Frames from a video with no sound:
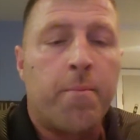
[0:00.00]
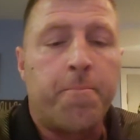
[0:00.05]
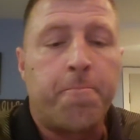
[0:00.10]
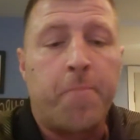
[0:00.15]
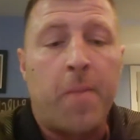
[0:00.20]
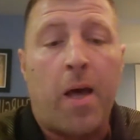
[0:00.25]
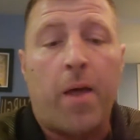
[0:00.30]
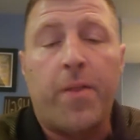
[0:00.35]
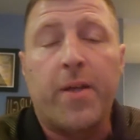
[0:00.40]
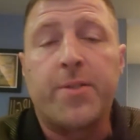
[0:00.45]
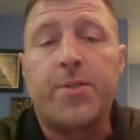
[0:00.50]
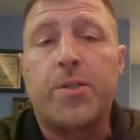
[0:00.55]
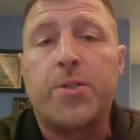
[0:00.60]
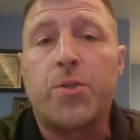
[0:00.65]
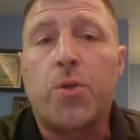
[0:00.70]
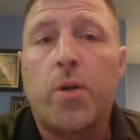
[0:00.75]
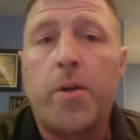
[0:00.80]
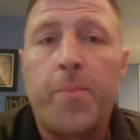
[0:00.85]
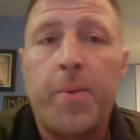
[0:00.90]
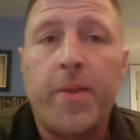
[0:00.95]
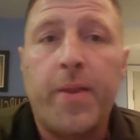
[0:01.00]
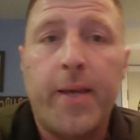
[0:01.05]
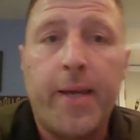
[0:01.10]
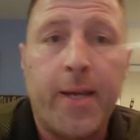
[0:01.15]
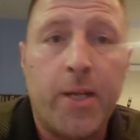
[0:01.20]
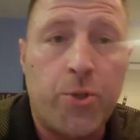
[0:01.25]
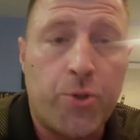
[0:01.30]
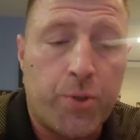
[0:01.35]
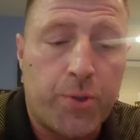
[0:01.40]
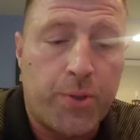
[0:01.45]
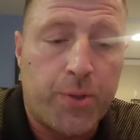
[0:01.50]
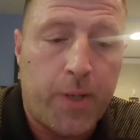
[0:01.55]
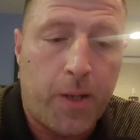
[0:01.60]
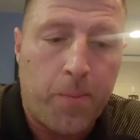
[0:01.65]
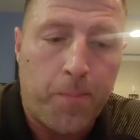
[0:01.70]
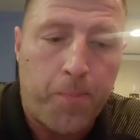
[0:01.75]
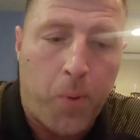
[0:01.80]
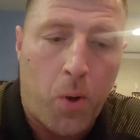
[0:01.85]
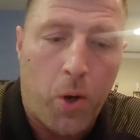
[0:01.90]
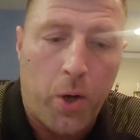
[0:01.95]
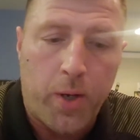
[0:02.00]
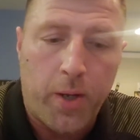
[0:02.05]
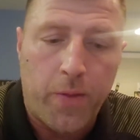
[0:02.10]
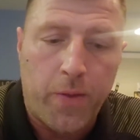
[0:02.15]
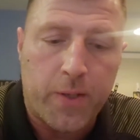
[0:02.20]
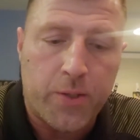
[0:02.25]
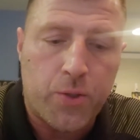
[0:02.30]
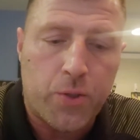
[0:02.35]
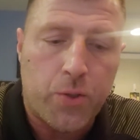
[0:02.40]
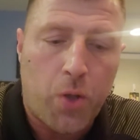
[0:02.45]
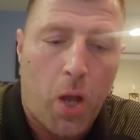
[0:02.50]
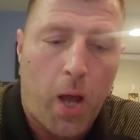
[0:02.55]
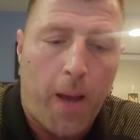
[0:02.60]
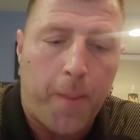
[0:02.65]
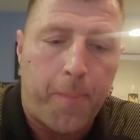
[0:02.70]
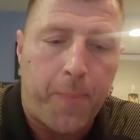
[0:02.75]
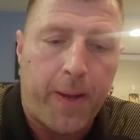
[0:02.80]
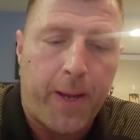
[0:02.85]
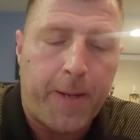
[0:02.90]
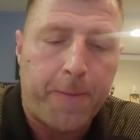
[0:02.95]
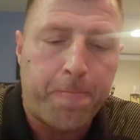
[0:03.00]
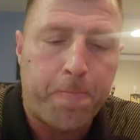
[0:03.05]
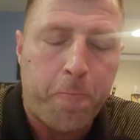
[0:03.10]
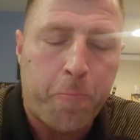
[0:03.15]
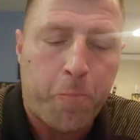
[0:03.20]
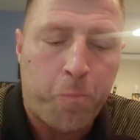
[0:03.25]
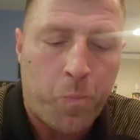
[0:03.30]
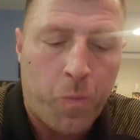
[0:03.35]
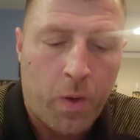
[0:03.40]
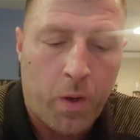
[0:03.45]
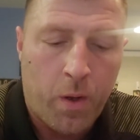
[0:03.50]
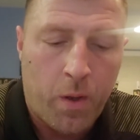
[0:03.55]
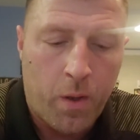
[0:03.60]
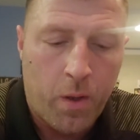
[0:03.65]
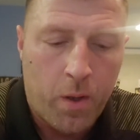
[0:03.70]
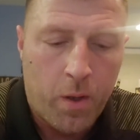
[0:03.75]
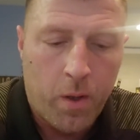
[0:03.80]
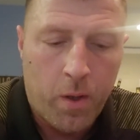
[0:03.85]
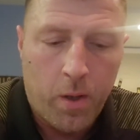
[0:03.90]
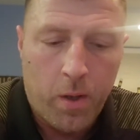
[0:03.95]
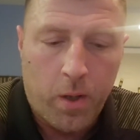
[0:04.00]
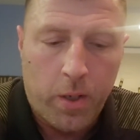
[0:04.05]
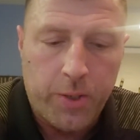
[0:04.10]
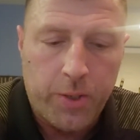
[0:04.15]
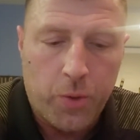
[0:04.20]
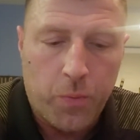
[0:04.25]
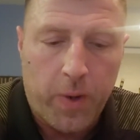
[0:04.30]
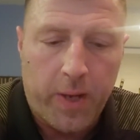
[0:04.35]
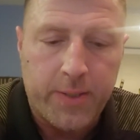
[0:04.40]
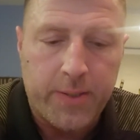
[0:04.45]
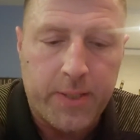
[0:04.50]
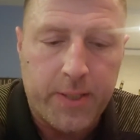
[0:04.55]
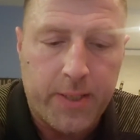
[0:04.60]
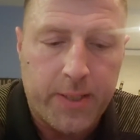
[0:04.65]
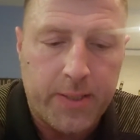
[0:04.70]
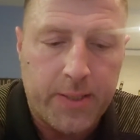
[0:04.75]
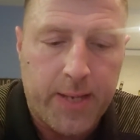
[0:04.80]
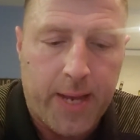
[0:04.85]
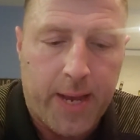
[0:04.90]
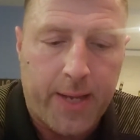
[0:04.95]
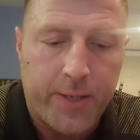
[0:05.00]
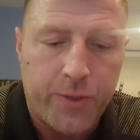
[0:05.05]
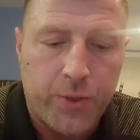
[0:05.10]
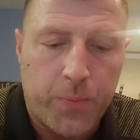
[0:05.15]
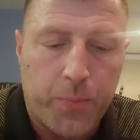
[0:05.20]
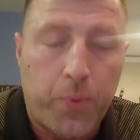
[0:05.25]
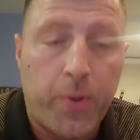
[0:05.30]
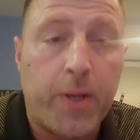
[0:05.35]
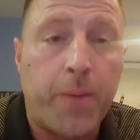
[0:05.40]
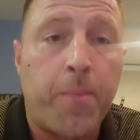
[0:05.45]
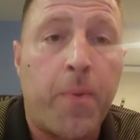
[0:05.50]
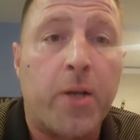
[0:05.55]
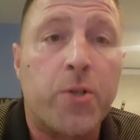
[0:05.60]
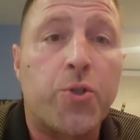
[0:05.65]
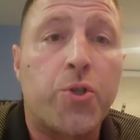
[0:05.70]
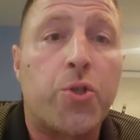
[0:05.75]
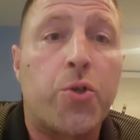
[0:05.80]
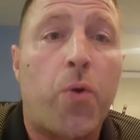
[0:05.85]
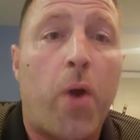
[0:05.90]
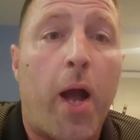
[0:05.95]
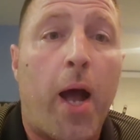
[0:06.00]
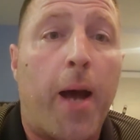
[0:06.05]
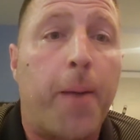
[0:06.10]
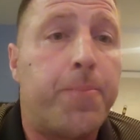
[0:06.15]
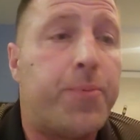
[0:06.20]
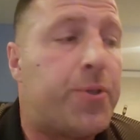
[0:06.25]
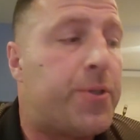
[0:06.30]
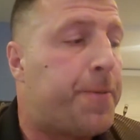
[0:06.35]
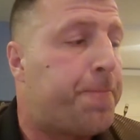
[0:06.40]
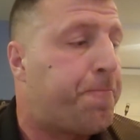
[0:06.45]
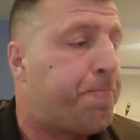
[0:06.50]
Now this is going to be the interesting part of this topic, because the rest of these guys are pretty much scrubs.